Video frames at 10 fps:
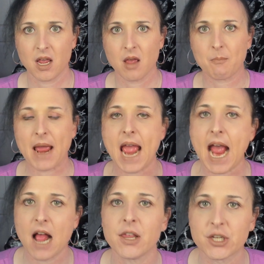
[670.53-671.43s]
by
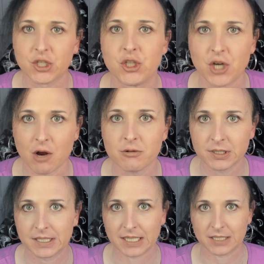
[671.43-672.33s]
Alex
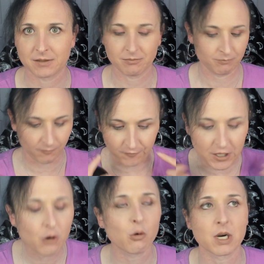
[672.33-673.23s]
Jones's
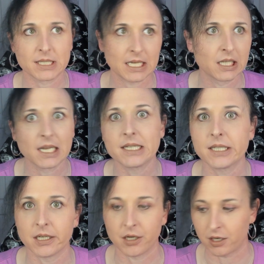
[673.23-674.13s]
viewers and
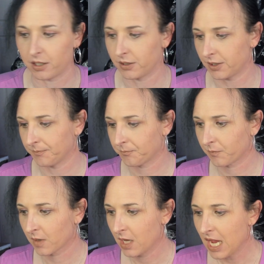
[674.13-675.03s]
listeners
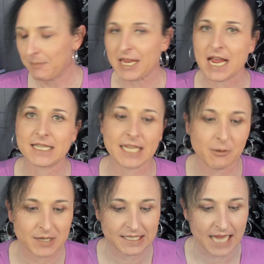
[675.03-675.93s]
because he
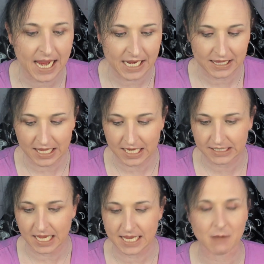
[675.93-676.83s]
was saying things
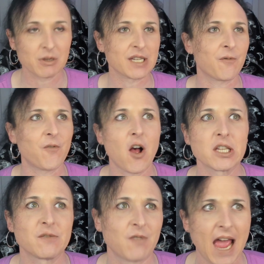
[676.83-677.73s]
like it was a false
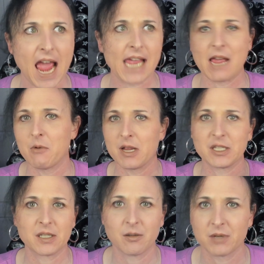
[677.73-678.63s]
flag, it
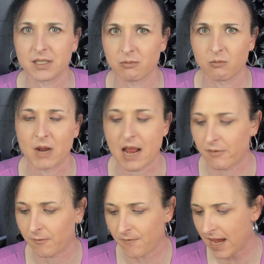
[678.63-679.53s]
was
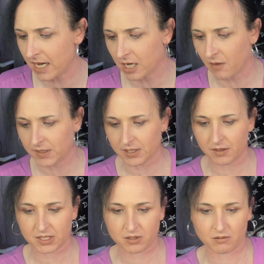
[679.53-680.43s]
whatever, fake, and all this other
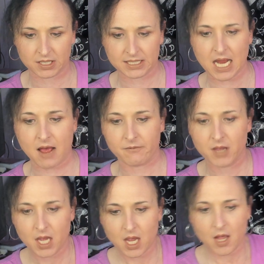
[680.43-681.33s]
sort of stuff.
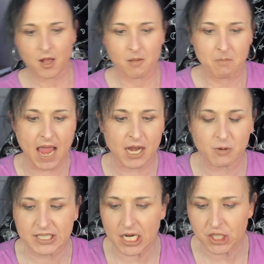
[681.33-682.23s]
And it
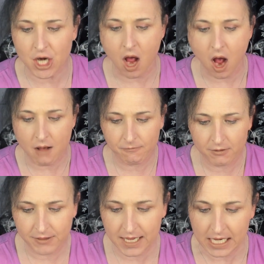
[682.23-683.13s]
was such an awful
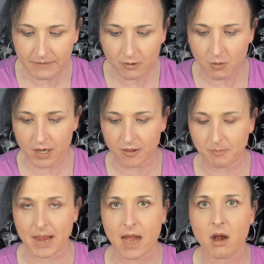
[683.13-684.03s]
thing. Even one of the
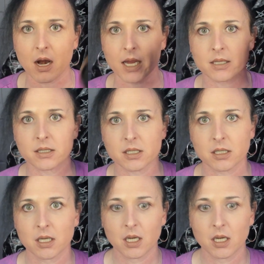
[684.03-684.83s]
parents,